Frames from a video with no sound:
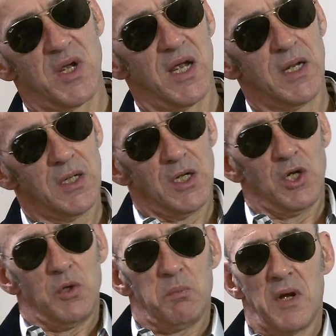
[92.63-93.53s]
where
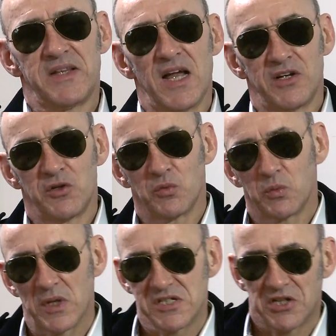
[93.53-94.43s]
my dad would
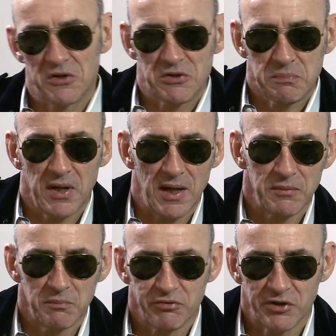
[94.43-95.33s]
always go to the
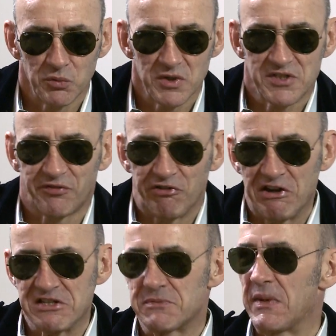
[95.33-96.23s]
pub and bring all his
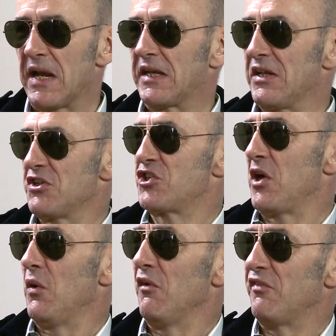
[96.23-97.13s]
friends back and
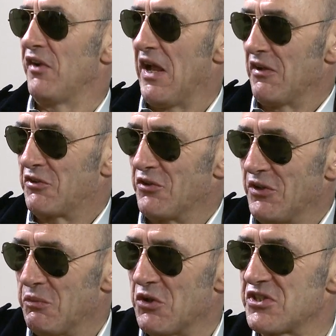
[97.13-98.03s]
show off at how good
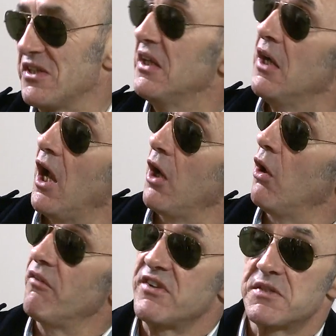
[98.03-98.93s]
he was. And a
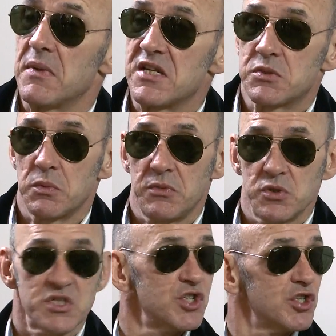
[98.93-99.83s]
lot of his mates were
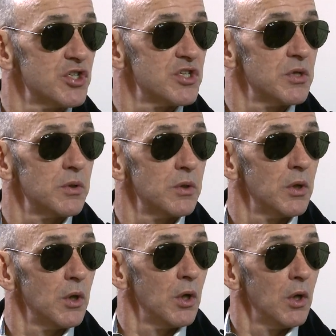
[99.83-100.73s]
musicians,
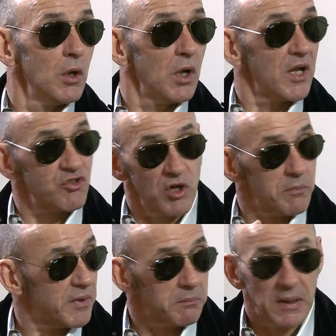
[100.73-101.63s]
like
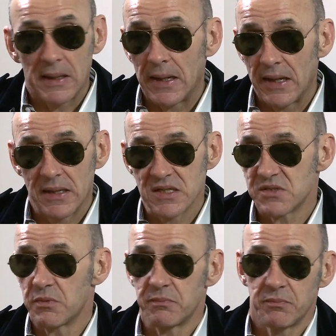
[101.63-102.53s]
trumpet
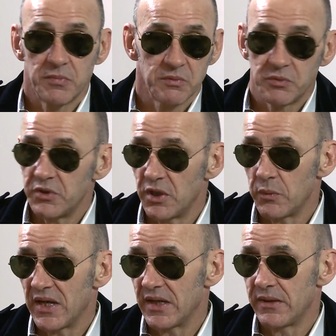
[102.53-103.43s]
players. But you know,
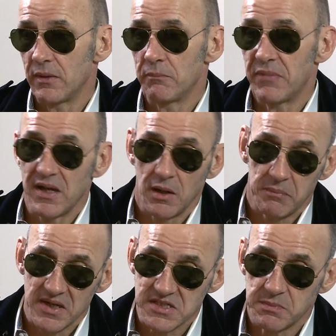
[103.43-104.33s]
we had a
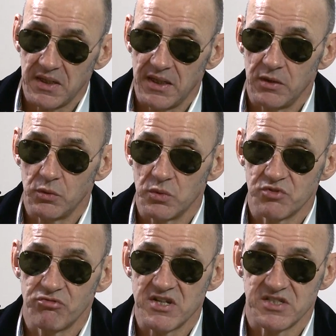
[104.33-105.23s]
bass player who
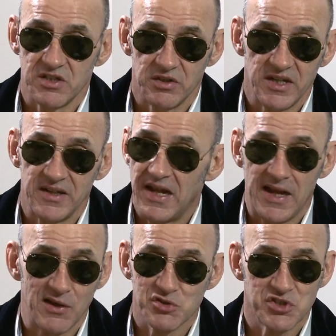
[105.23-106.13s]
was resident in the
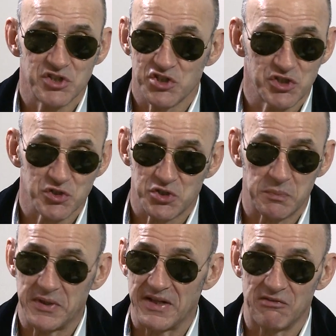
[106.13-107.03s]
house. He just used to
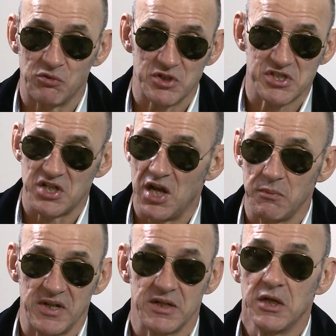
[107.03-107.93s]
be there all the
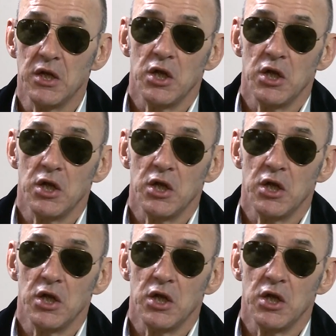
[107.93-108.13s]
time. We had a